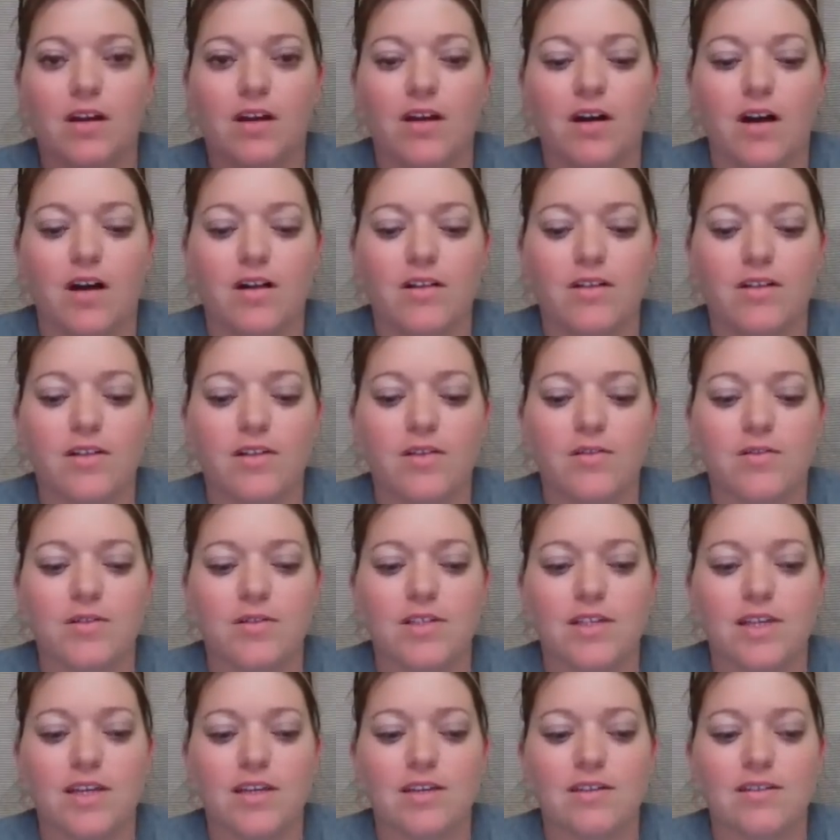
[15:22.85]
all of those
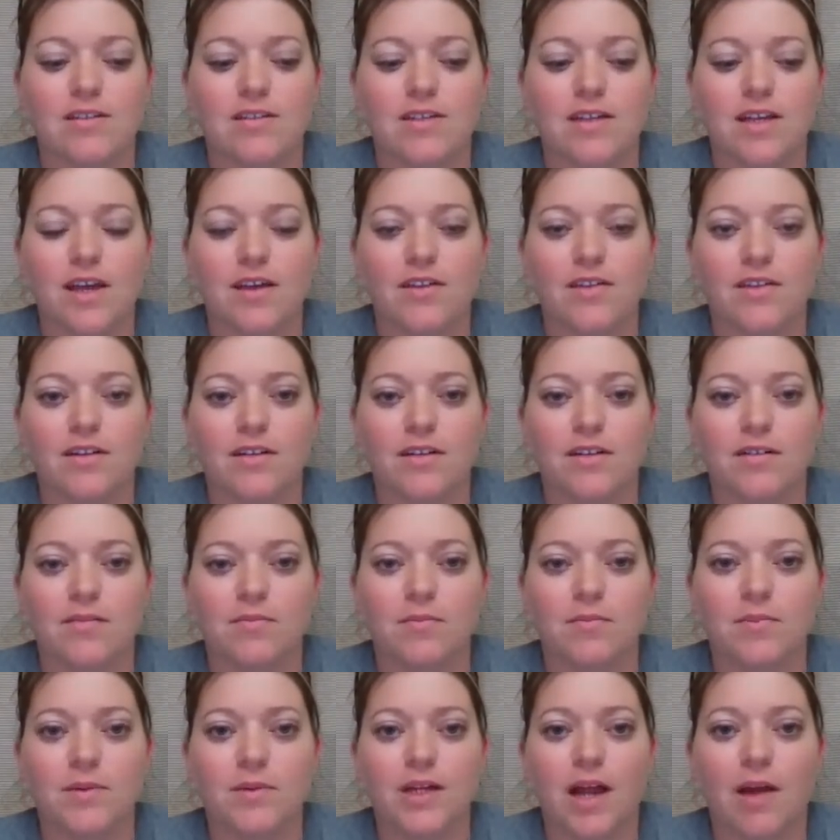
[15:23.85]
things together.
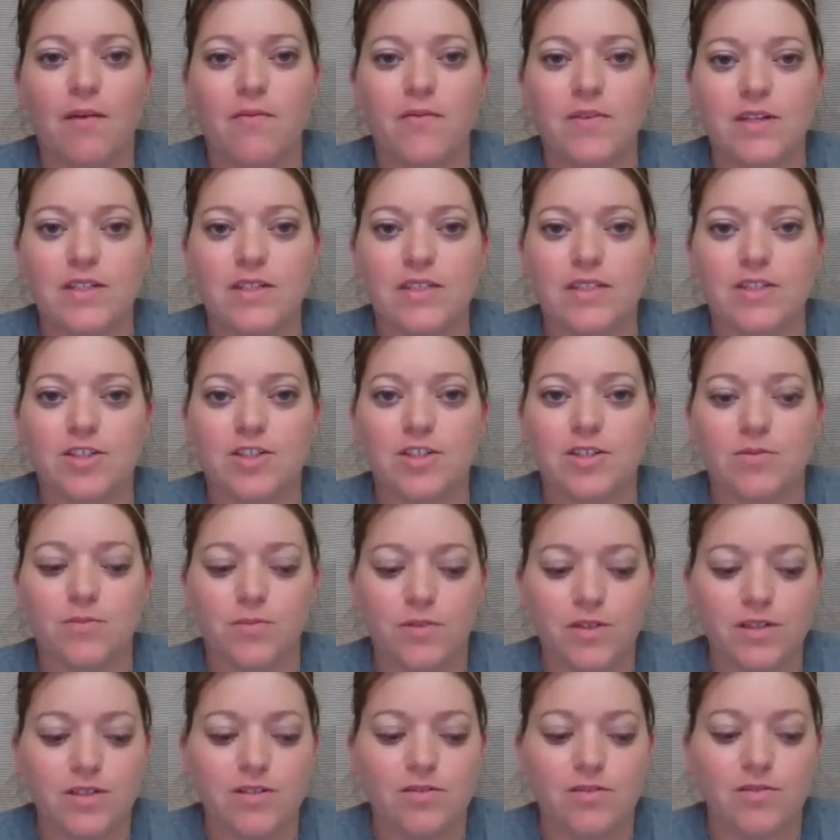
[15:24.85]
But obviously she
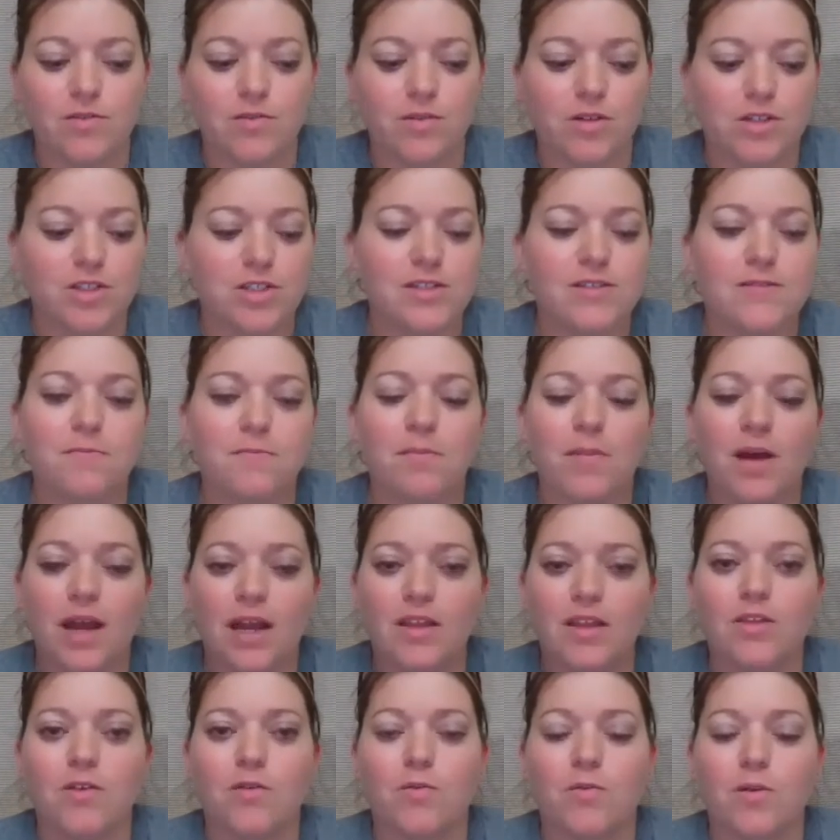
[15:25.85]
would do the work. She doesn't
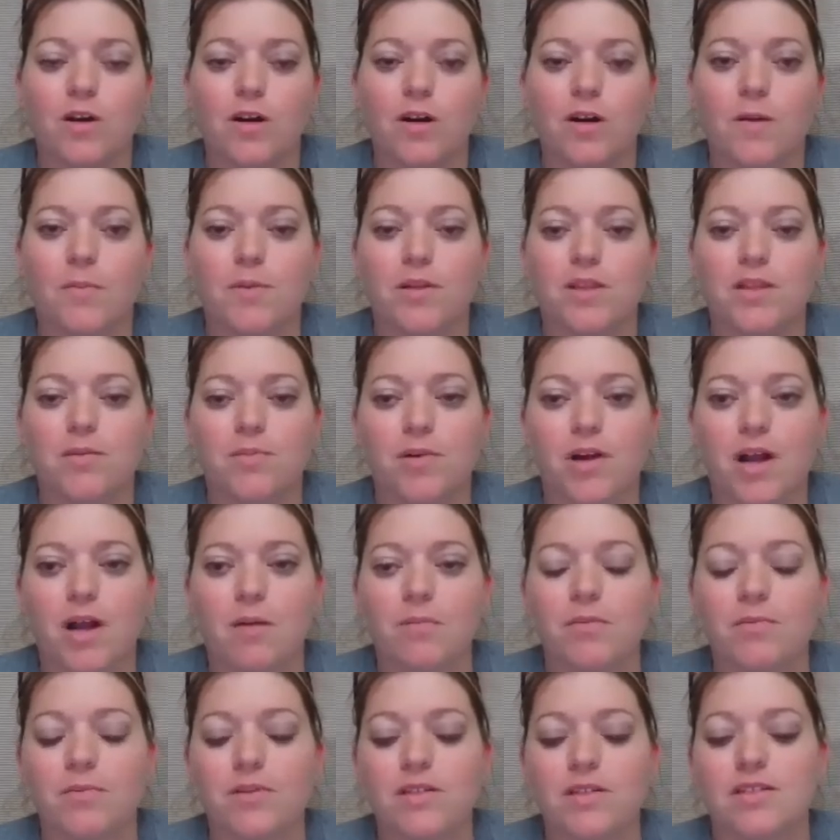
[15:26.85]
mind the work, but the
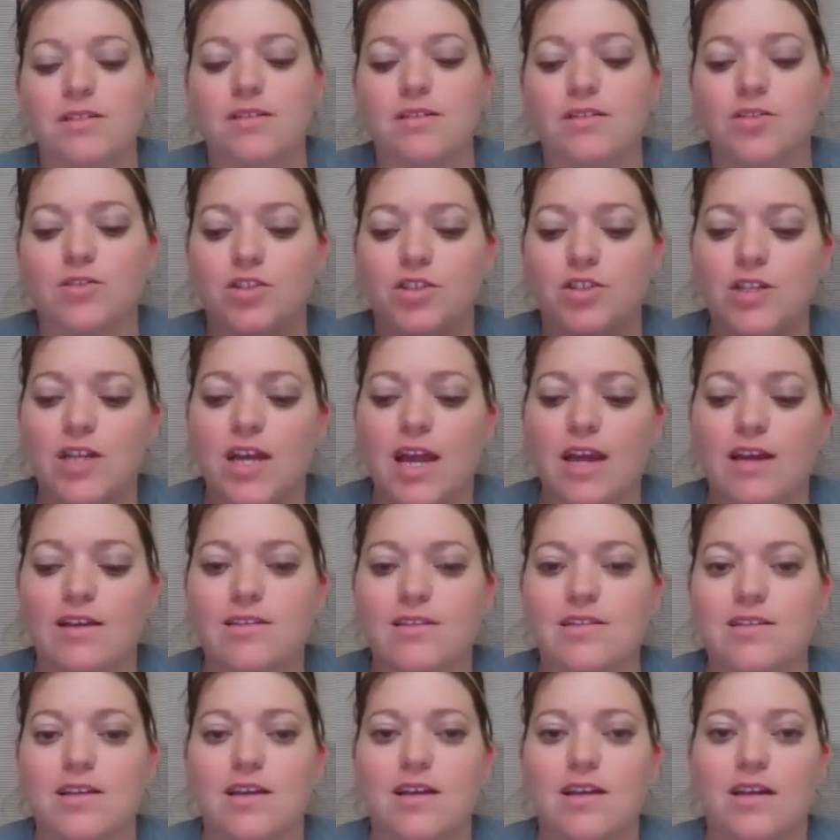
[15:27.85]
problem is still she has